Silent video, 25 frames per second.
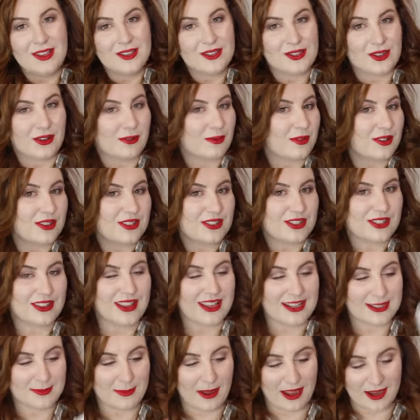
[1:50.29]
So I'm going to do
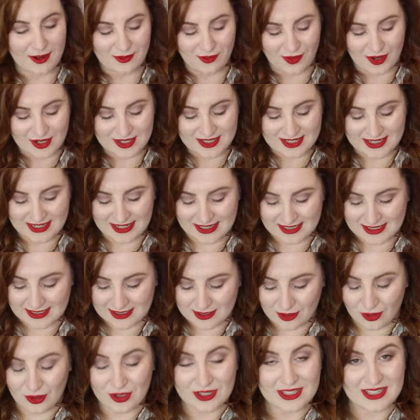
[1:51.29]
this bag first, and this
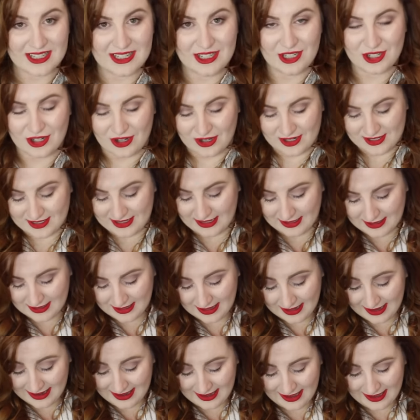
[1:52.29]
has got t-shirts in.